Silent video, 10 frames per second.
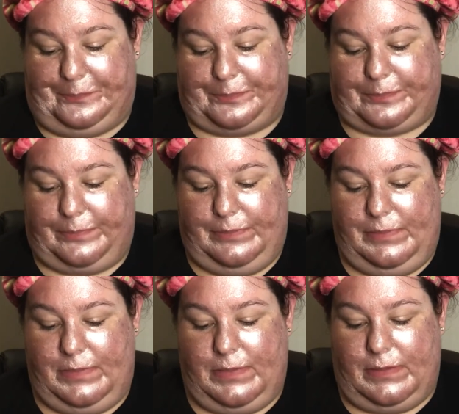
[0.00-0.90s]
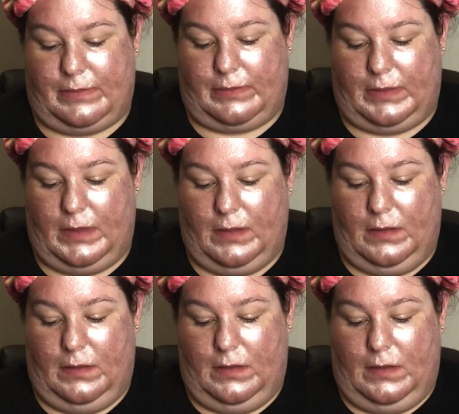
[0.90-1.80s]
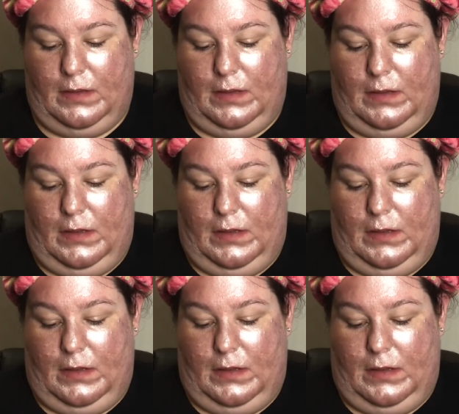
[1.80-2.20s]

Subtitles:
Nobody speaks.